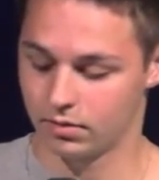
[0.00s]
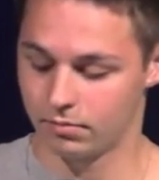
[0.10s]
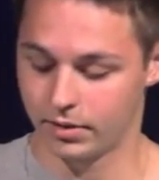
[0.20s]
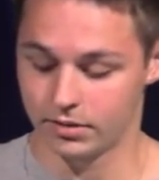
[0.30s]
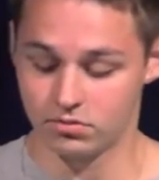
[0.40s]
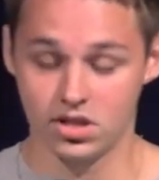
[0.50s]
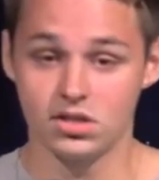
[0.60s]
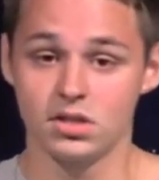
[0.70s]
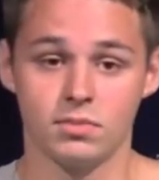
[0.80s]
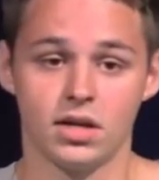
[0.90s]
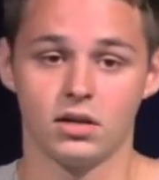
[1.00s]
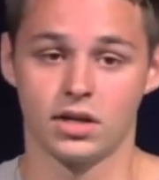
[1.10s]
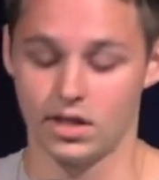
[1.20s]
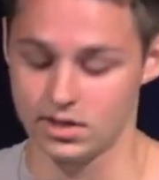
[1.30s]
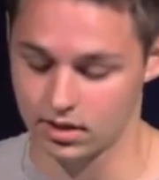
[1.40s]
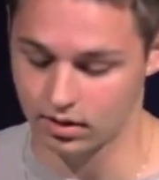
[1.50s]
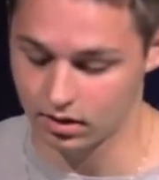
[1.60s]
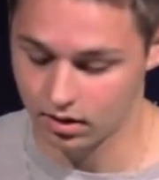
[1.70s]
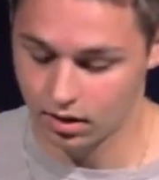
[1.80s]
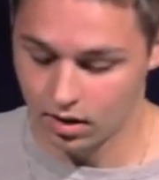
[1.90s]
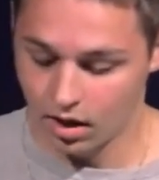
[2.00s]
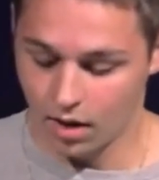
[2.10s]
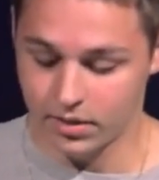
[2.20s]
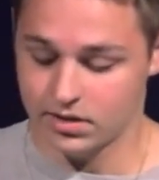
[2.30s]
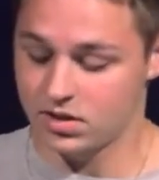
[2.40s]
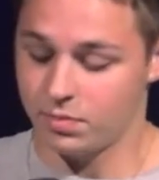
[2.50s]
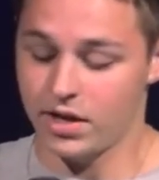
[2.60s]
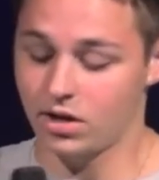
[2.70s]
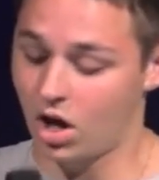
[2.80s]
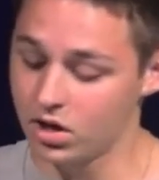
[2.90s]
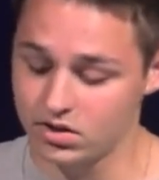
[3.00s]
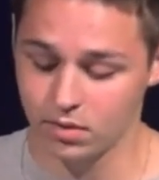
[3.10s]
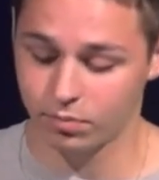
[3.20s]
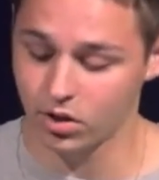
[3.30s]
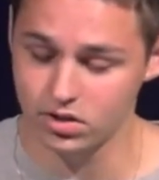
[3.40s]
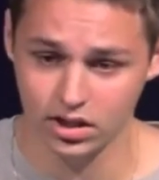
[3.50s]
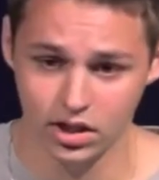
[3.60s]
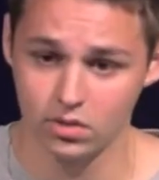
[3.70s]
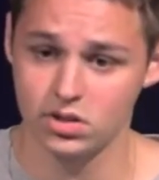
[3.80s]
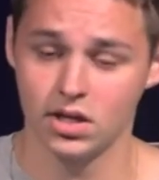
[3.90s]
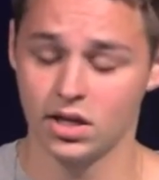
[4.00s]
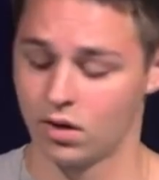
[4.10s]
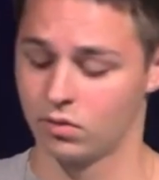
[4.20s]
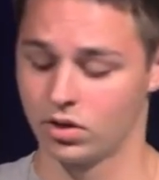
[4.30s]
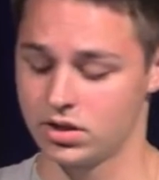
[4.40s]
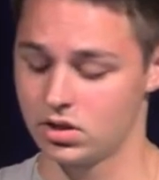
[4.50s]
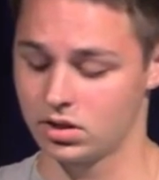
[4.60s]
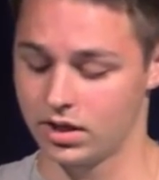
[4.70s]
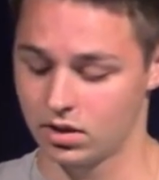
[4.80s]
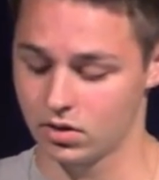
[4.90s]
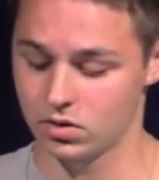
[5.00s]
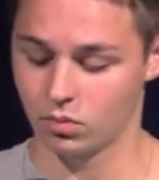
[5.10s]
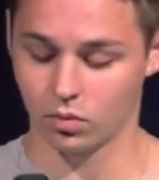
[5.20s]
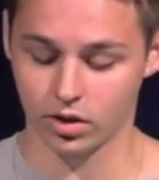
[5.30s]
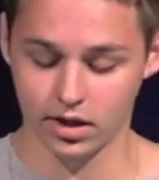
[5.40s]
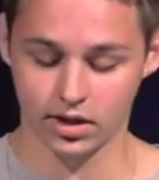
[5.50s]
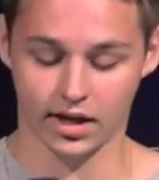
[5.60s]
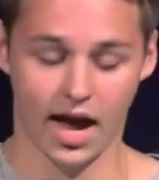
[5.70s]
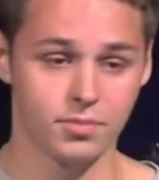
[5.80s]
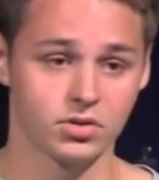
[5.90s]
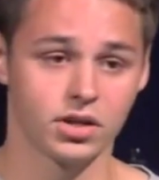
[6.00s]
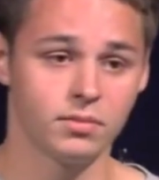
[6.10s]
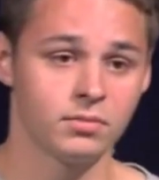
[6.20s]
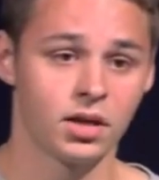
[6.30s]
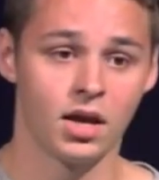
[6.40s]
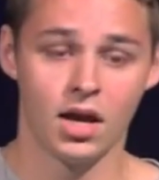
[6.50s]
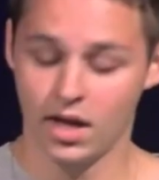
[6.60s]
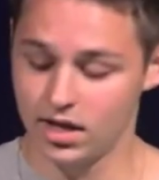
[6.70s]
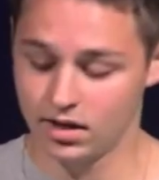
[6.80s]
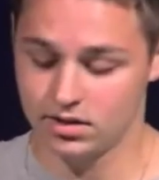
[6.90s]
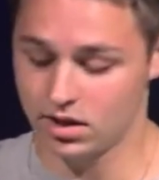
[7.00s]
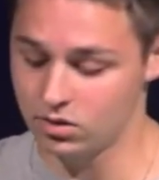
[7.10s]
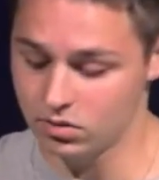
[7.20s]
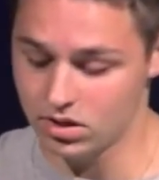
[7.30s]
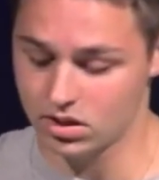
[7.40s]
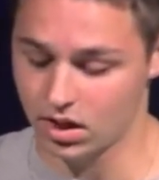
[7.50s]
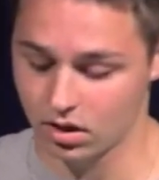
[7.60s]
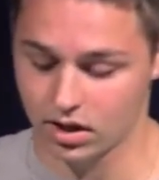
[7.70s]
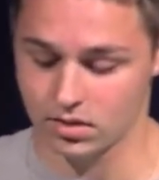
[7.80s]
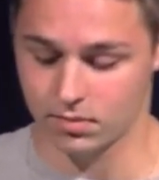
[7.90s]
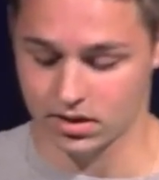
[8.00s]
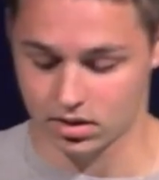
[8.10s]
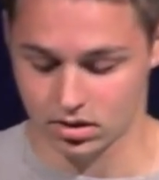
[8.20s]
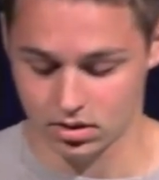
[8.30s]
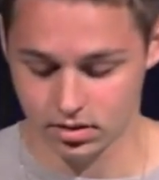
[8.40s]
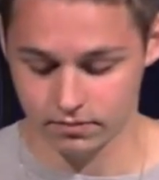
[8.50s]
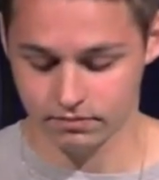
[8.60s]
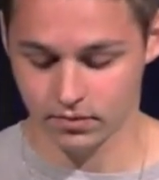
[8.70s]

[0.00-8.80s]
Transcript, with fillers: But Jesus made it look easy. I mean, despite constant persecution and religious leaders working to capture him, he continued to share his message.